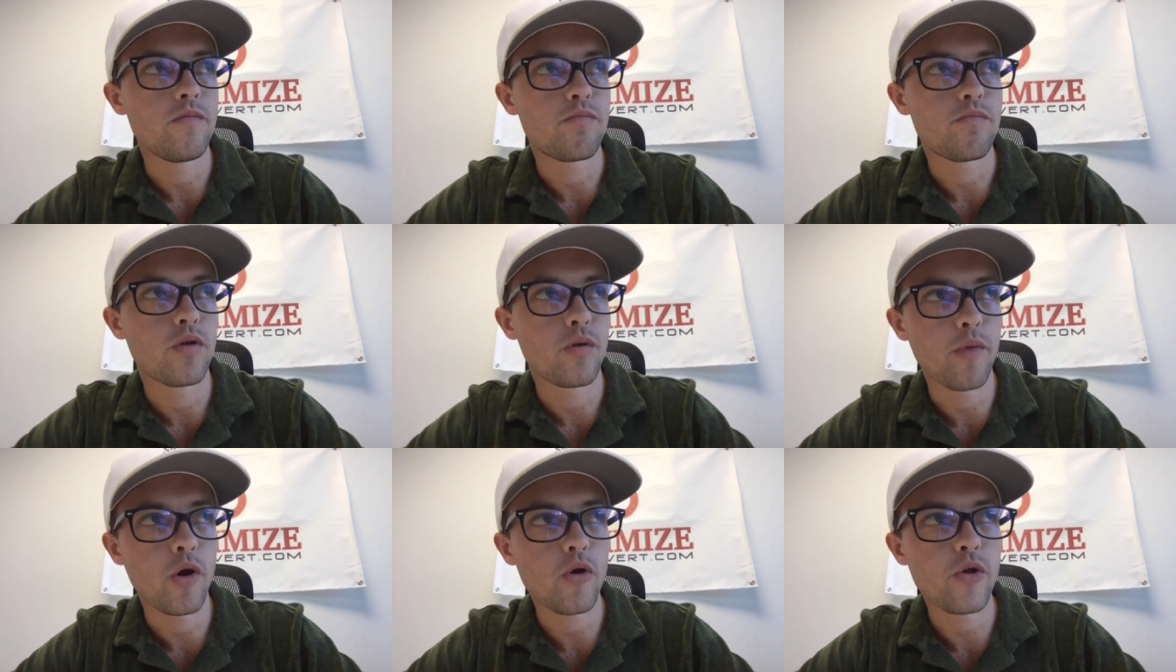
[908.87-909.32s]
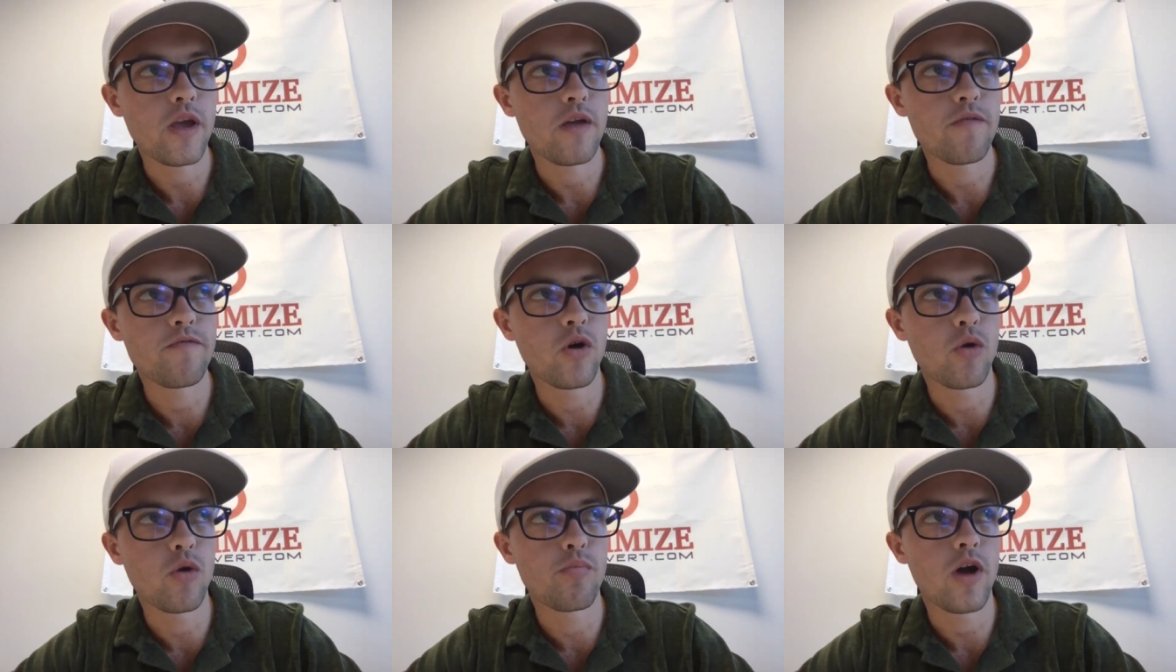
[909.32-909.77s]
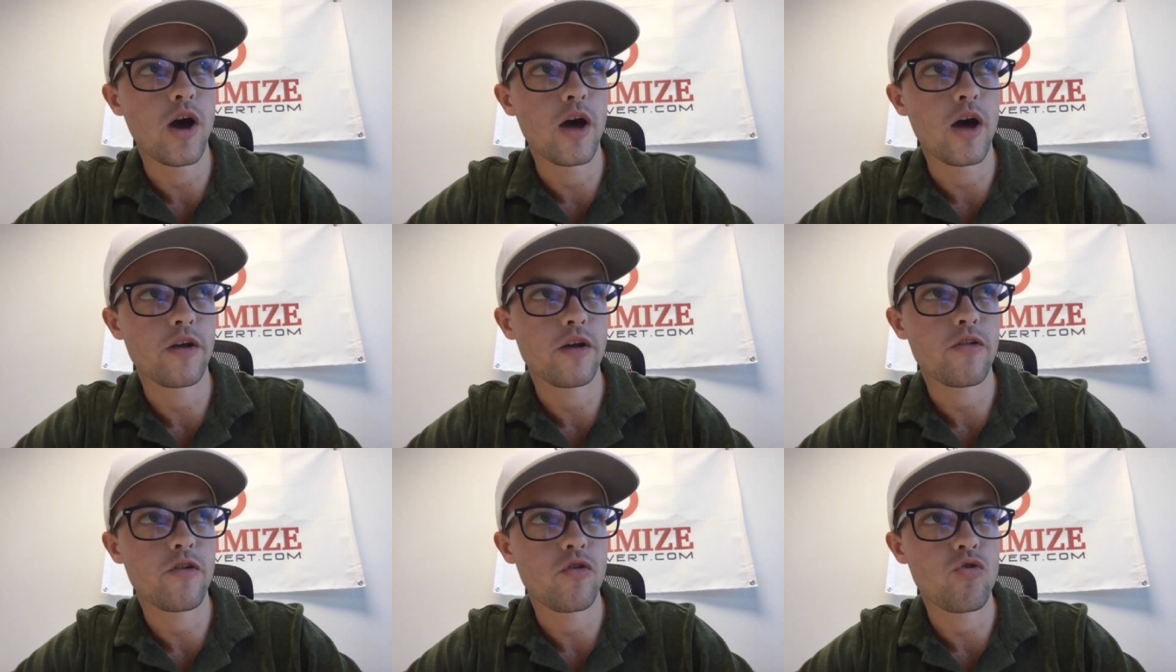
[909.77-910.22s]
promoting info
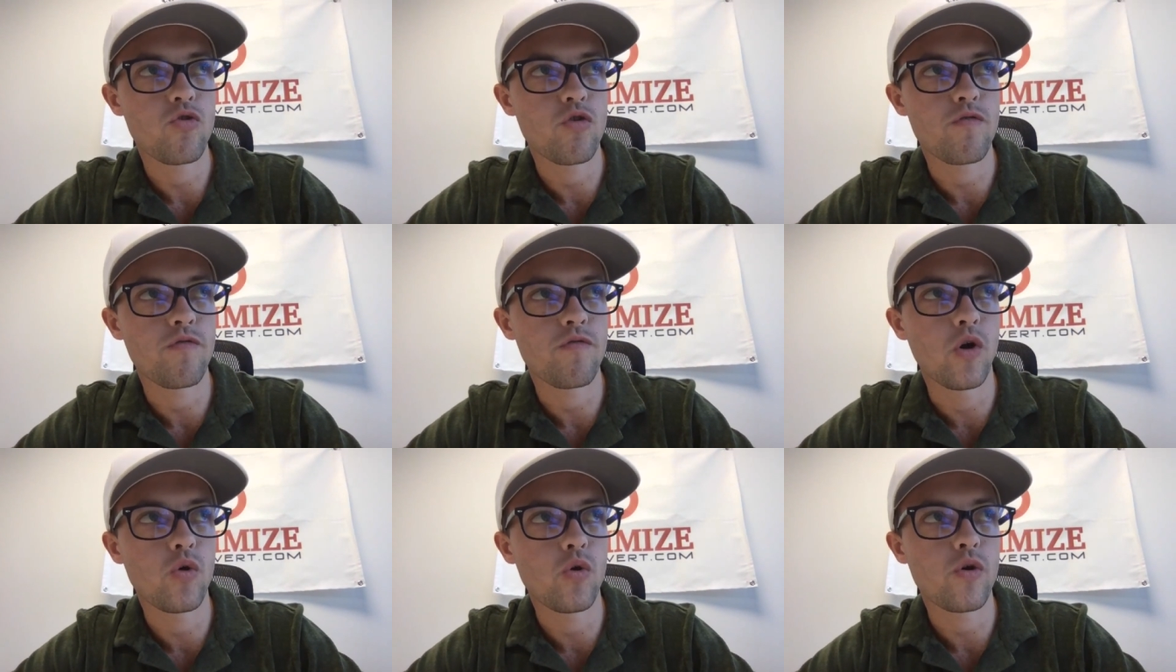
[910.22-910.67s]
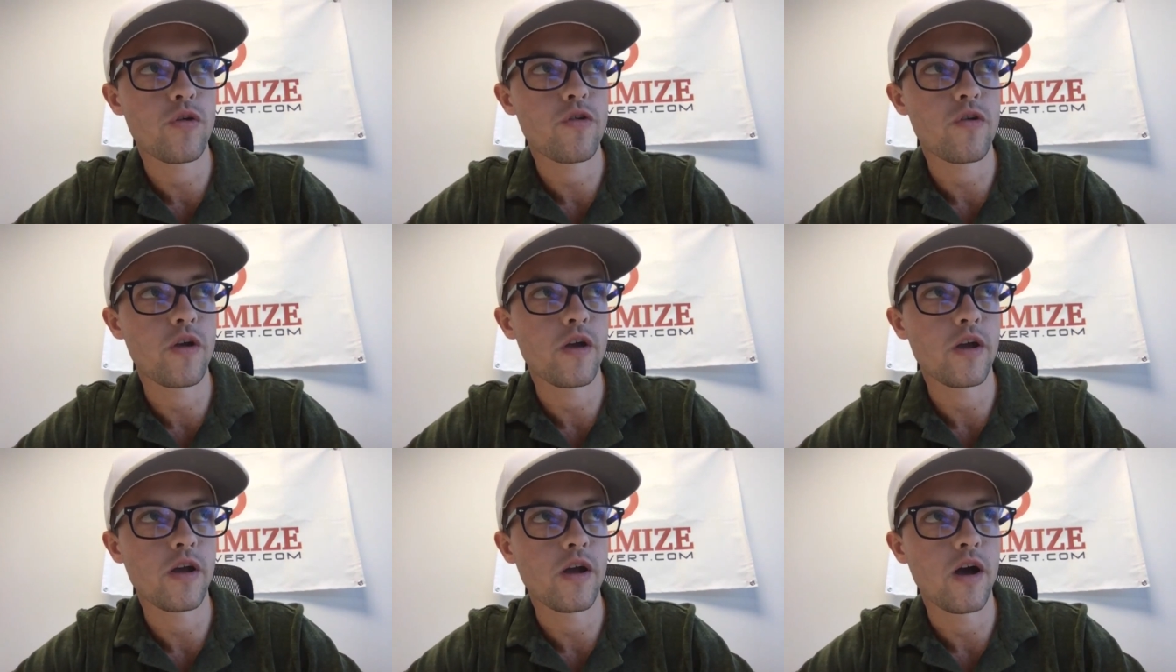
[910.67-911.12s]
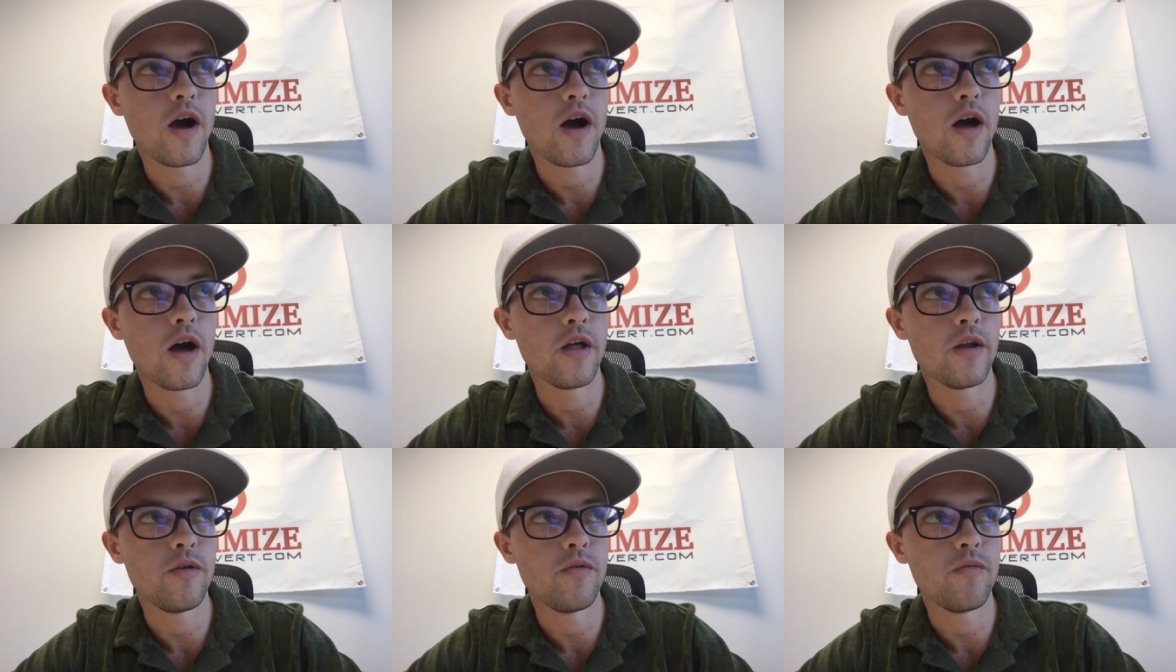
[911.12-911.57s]
products to just focusing
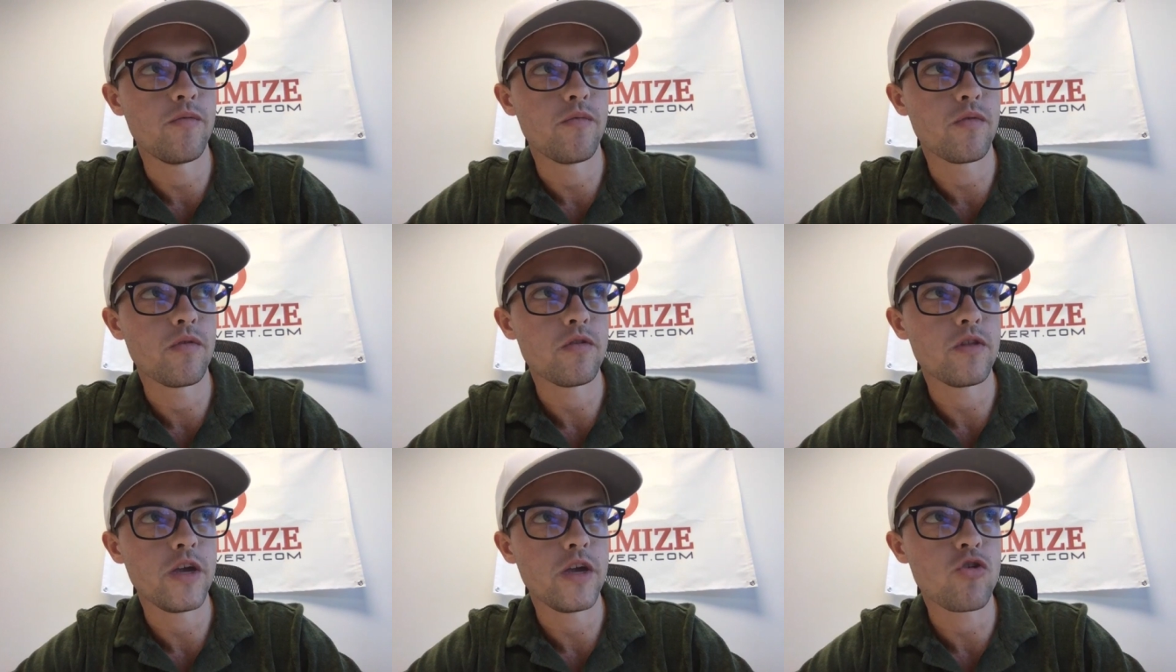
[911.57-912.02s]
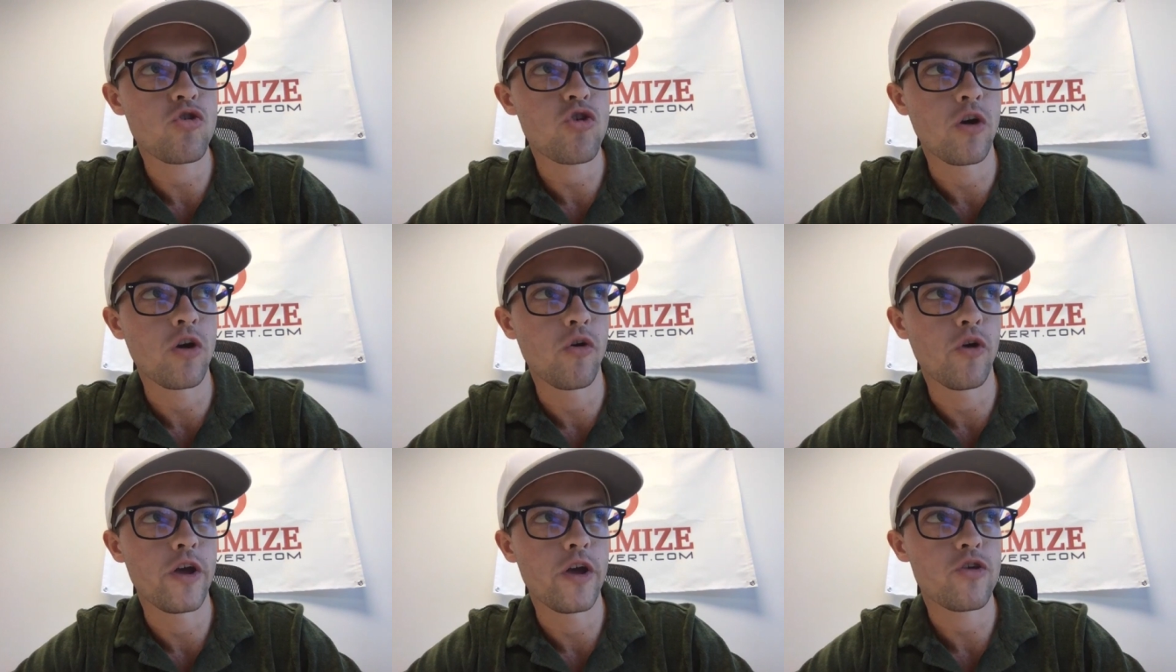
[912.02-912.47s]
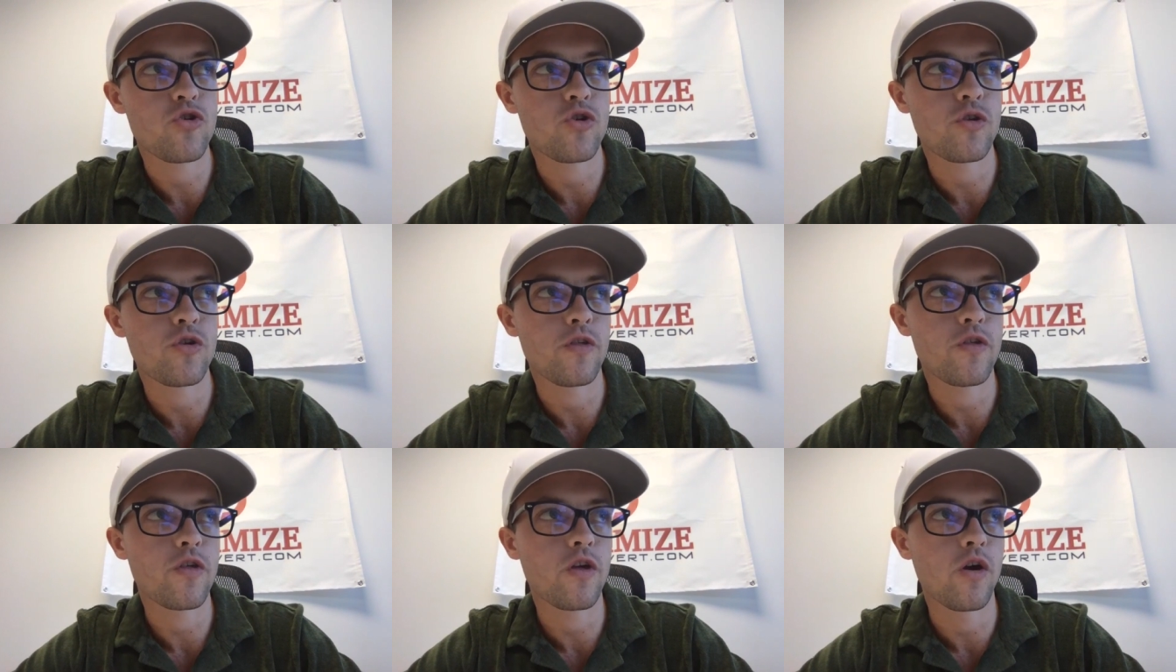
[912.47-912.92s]
on lead
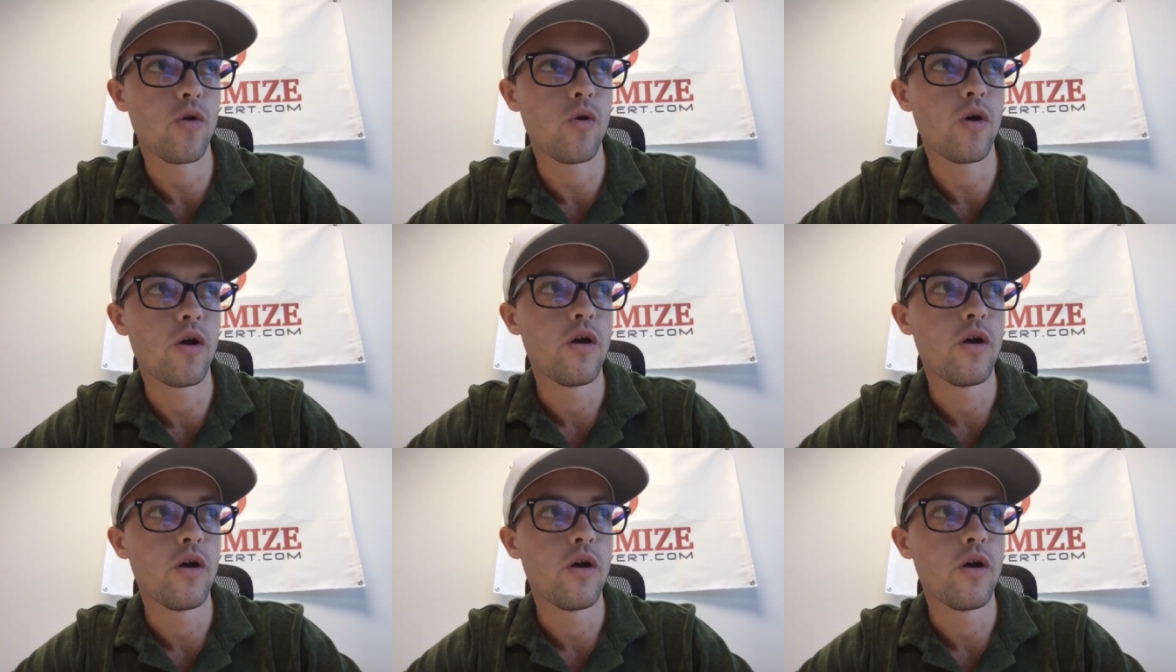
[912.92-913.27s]
generation. So